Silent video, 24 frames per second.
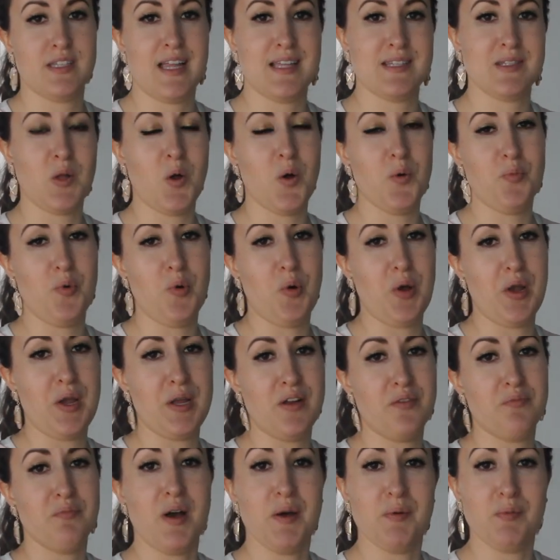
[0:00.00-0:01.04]
That's the whole
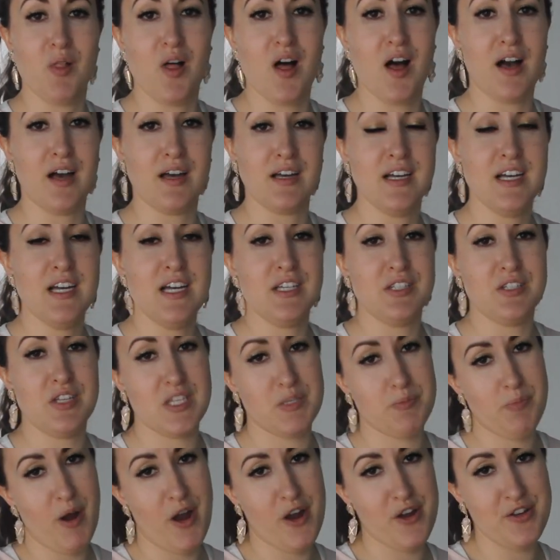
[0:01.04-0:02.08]
point of my vlog to
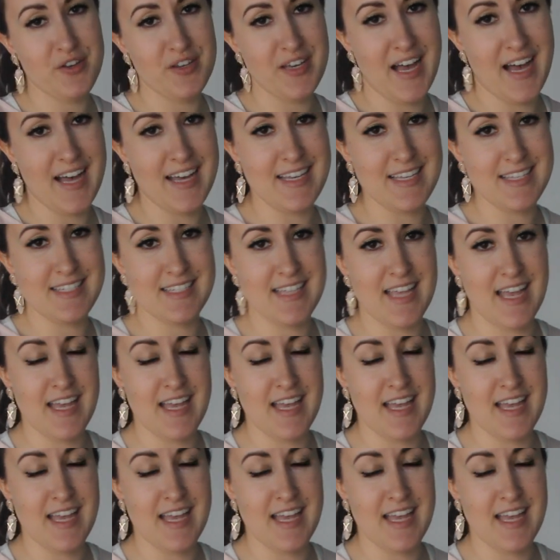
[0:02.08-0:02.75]
inspire you guys